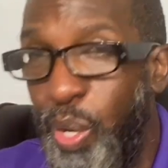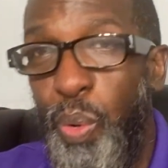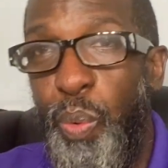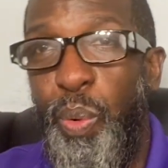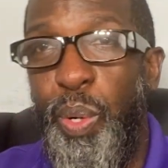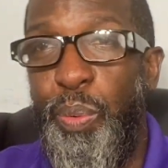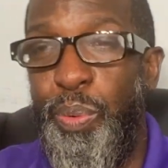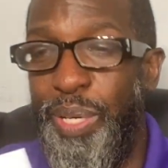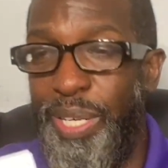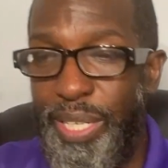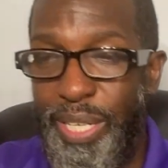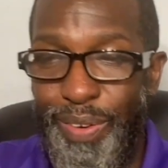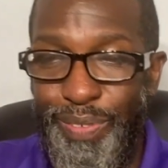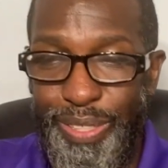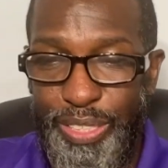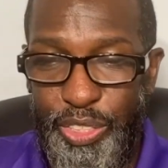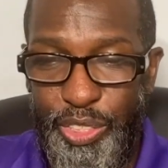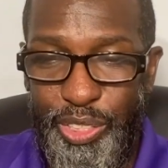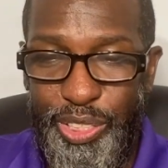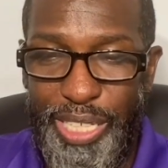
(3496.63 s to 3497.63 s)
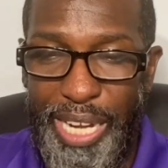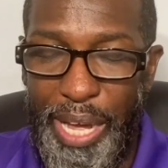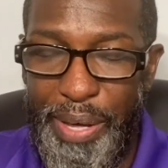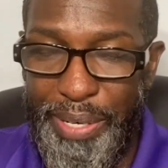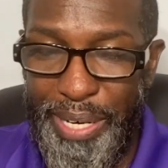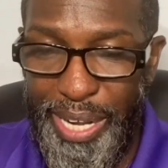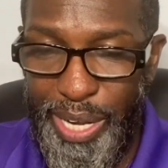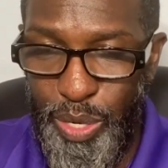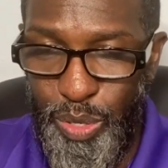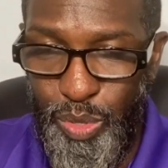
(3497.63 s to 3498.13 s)
we want to give a shout
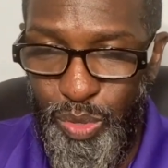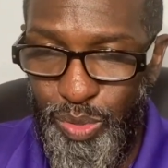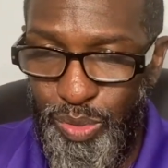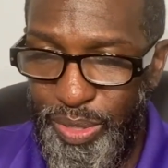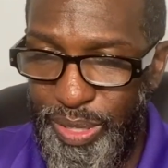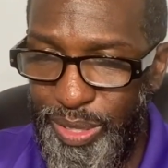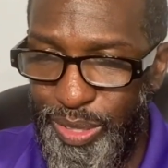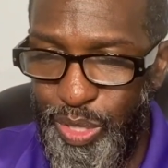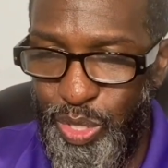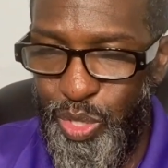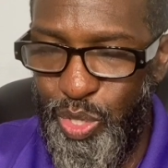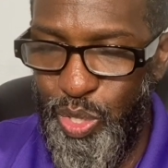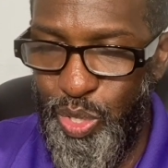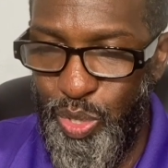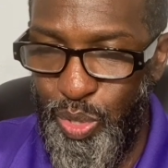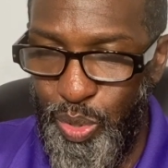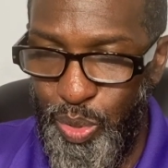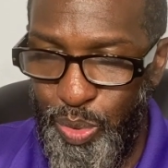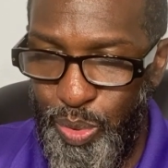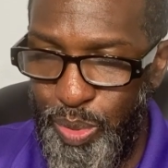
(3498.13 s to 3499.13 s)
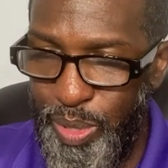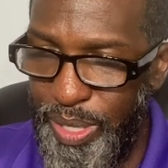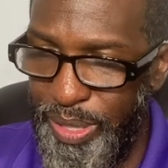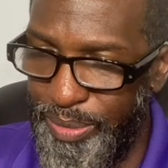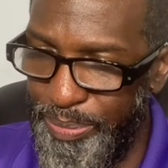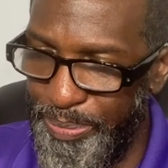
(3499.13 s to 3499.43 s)
out to,